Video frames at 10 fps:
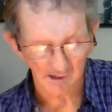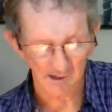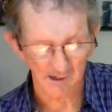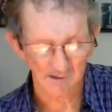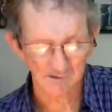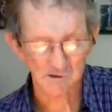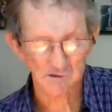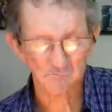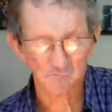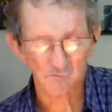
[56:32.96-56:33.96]
And
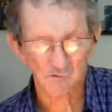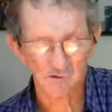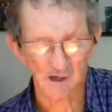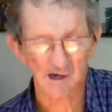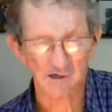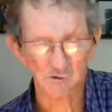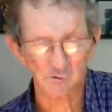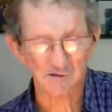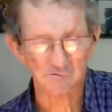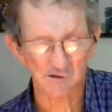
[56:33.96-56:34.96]
they had to
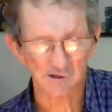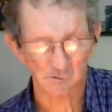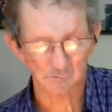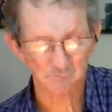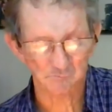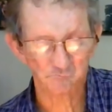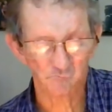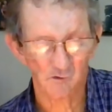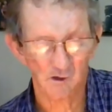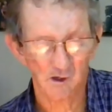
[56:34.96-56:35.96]
wait for help.
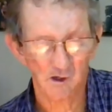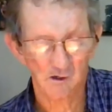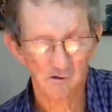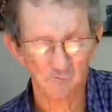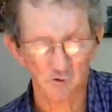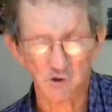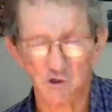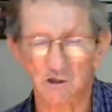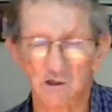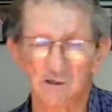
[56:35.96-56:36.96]

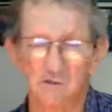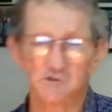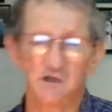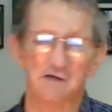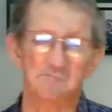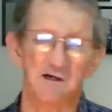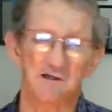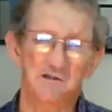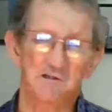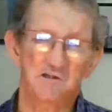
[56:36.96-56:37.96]
Fortunately, old Jack
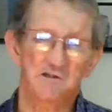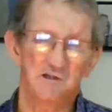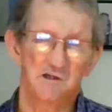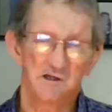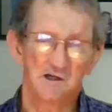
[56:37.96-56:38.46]
Mullock's